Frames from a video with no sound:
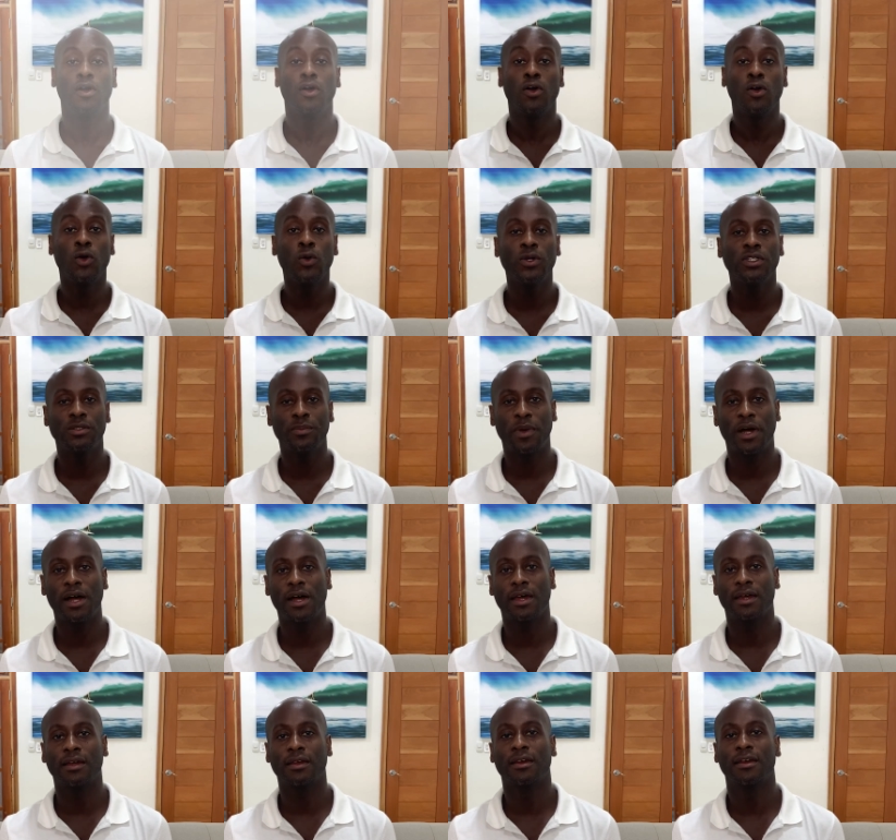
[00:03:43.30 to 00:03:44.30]
Who is
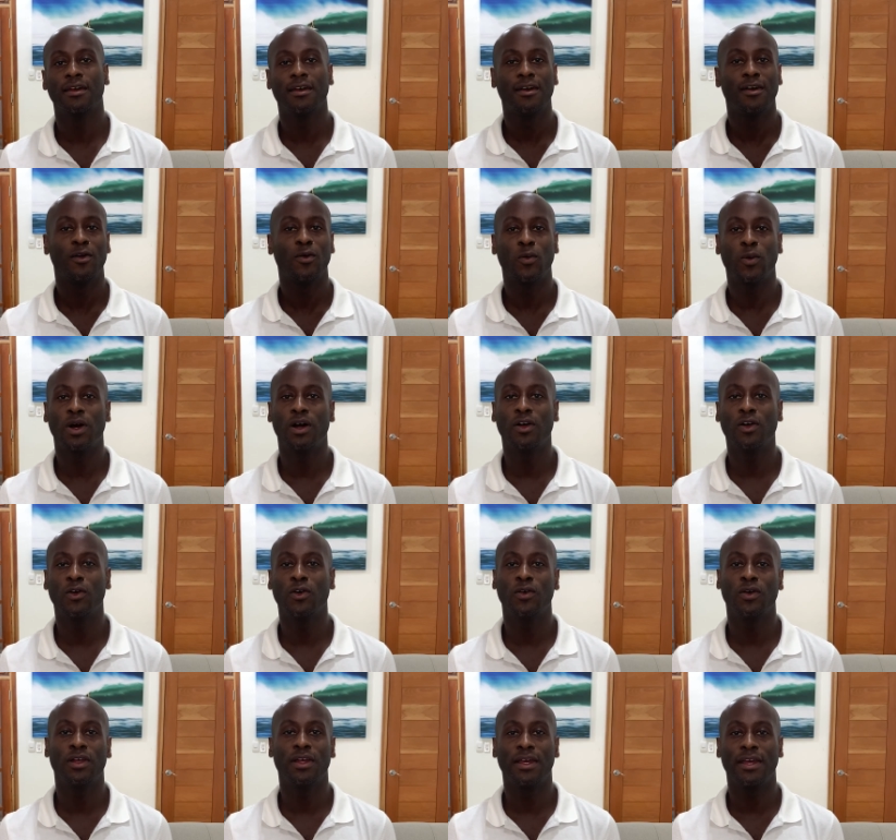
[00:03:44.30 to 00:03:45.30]
buying?
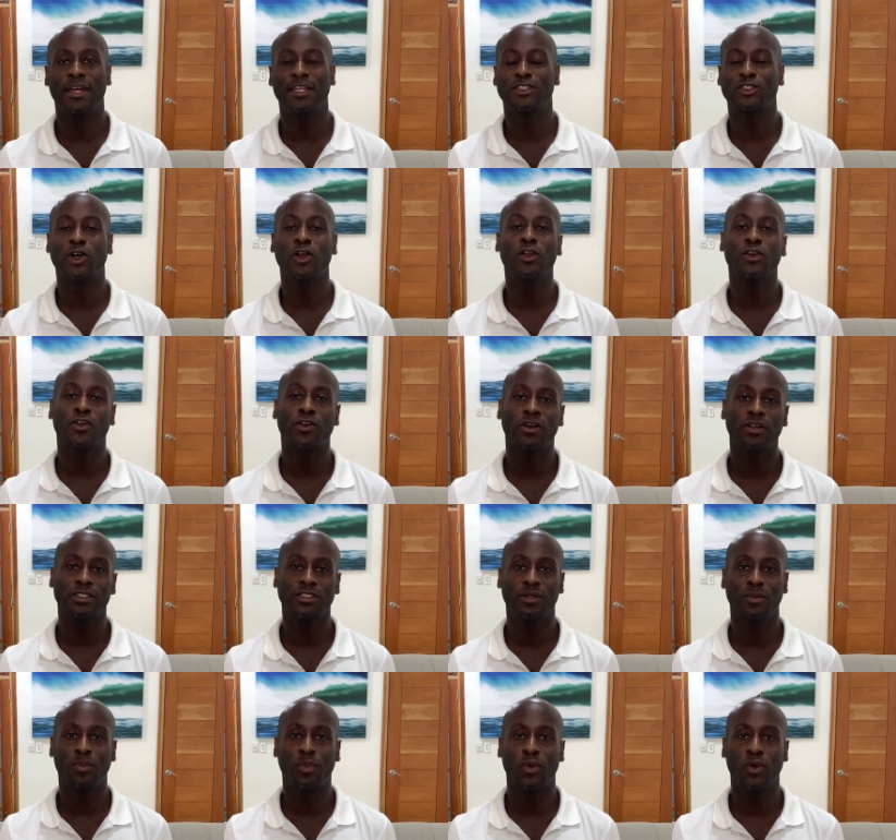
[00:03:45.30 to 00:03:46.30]
Well, it's all across
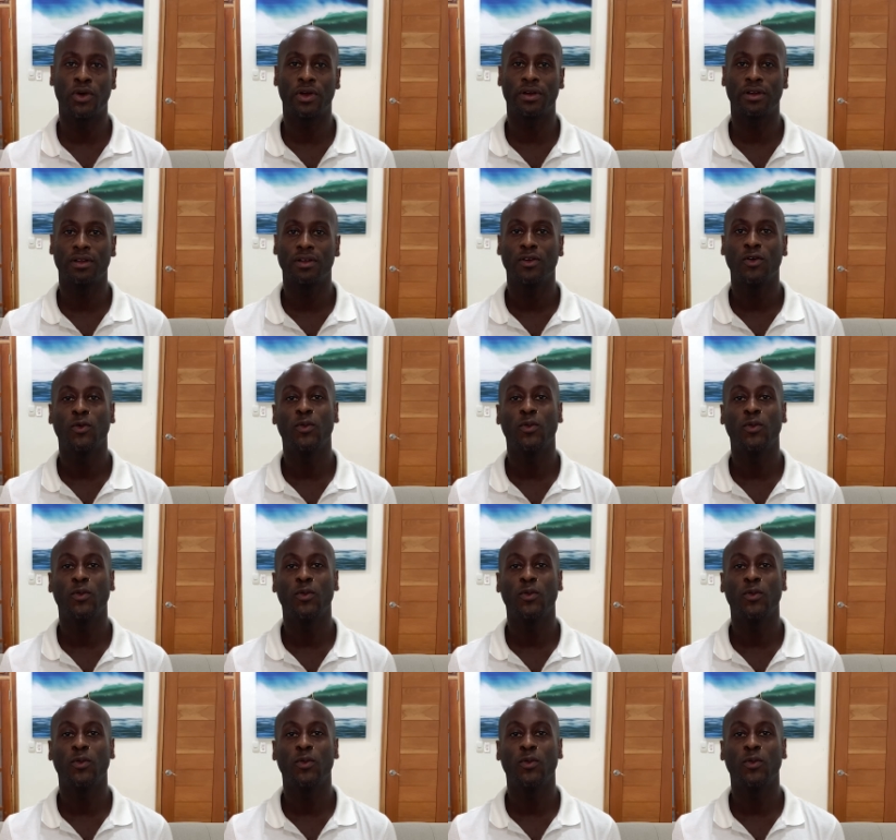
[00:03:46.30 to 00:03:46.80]
the board.